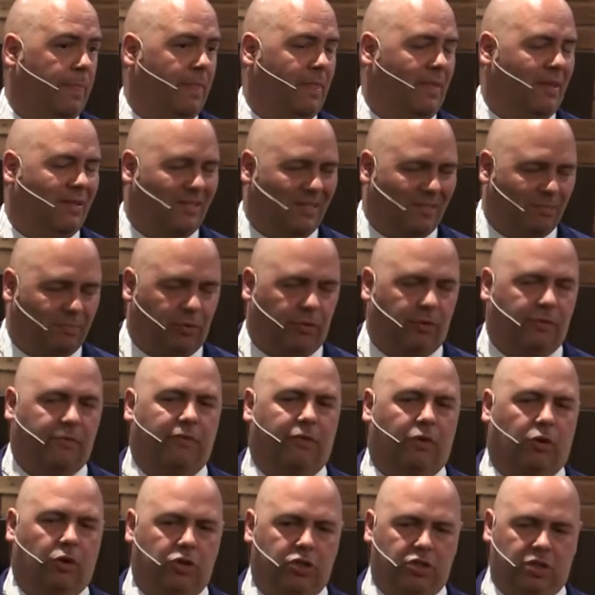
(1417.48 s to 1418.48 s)
This is
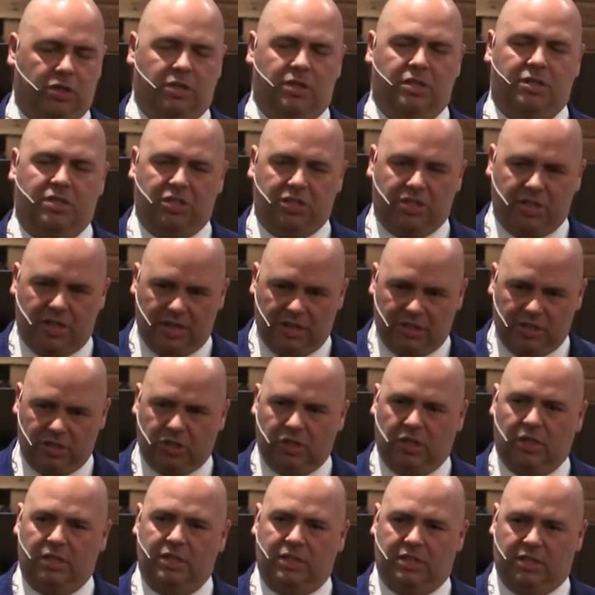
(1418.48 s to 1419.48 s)
perversion. This is
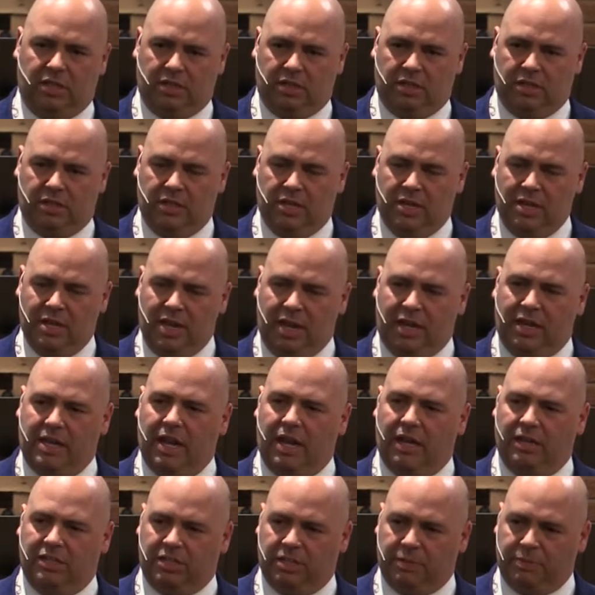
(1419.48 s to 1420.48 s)
injustice. And
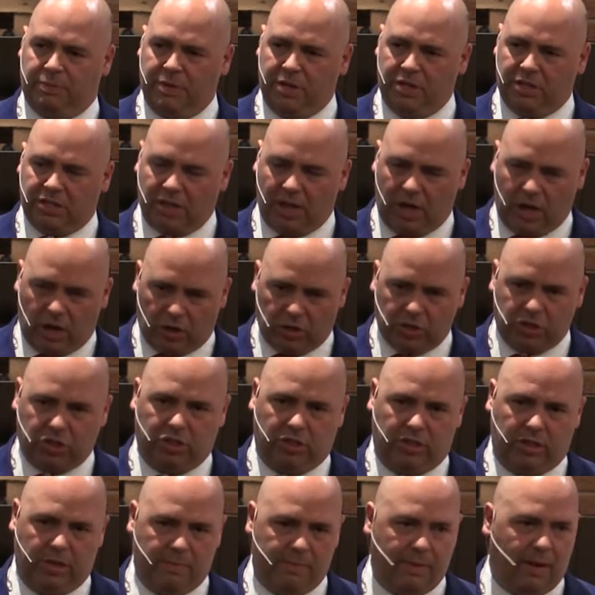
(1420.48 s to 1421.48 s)
God speaks
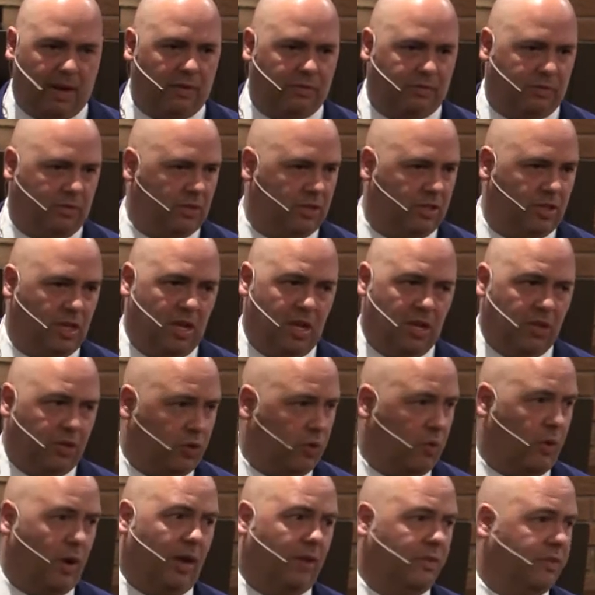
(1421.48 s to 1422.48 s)
harshly about this
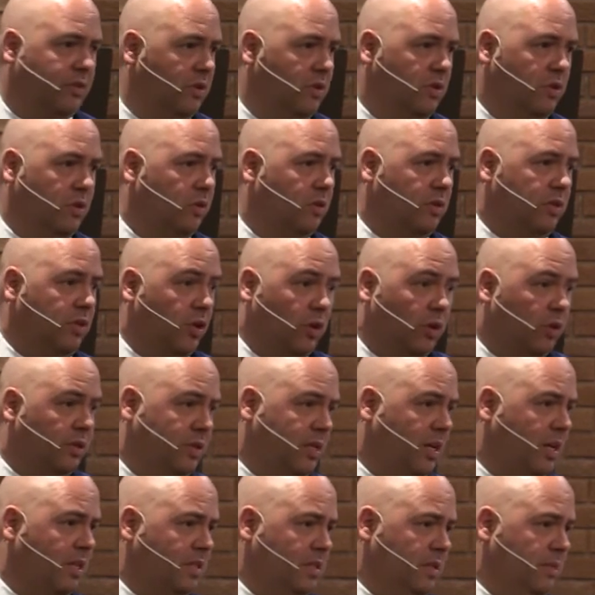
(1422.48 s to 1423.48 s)
throughout the Old
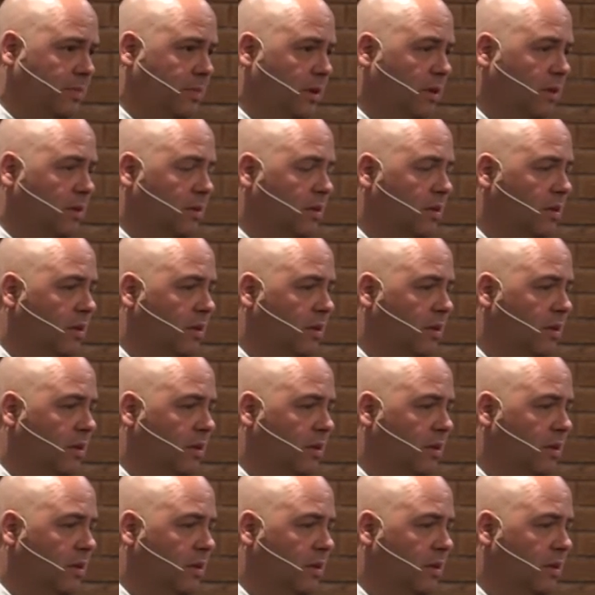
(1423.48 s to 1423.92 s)
Testament.